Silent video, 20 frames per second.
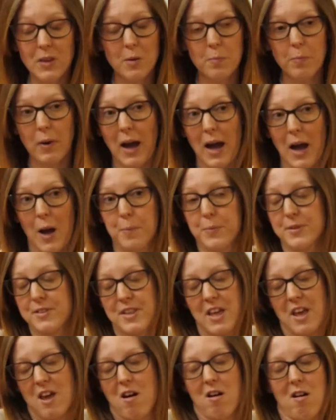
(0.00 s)
Perhaps
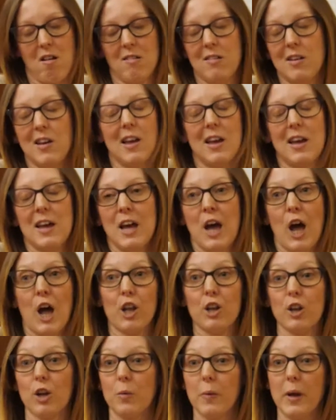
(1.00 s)
they are a
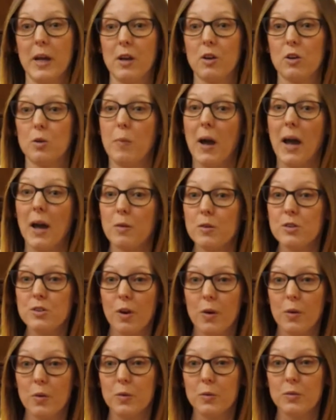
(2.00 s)
low-income
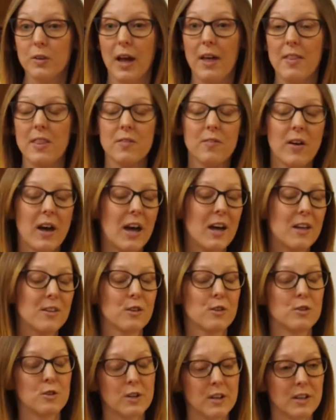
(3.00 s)
household and they've had
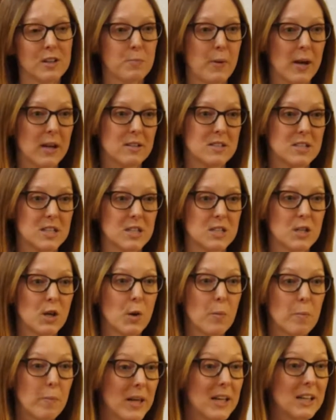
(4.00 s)
an unexpected
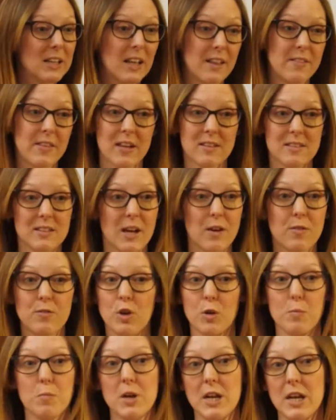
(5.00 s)
bill and that's left
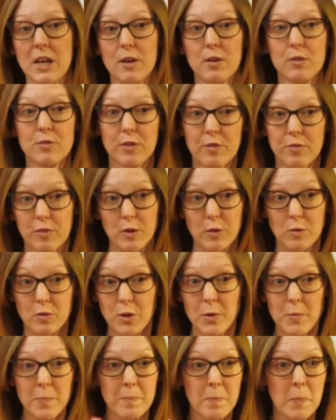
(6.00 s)
no money for
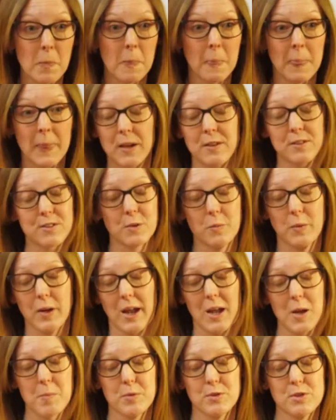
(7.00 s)
food. And so we
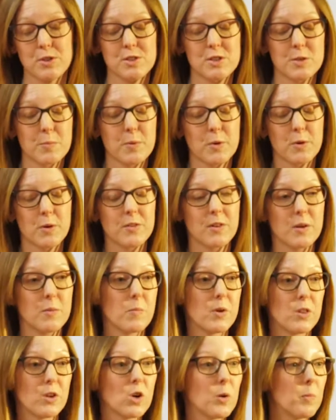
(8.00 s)
are able to support
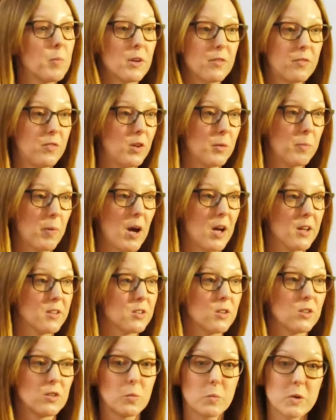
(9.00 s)
them with a couple of food
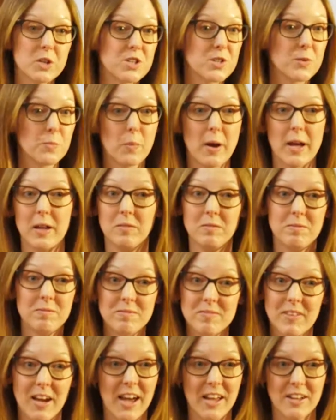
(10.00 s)
parcels, wish them well
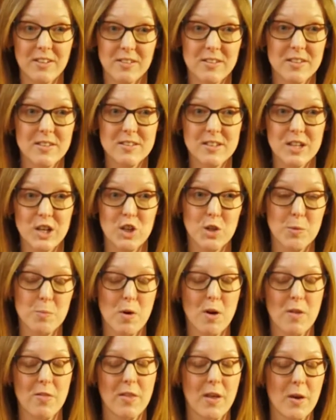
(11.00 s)
and see
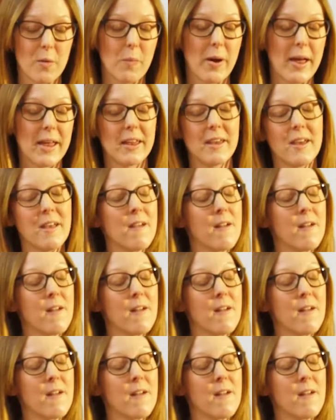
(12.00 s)
them on their way.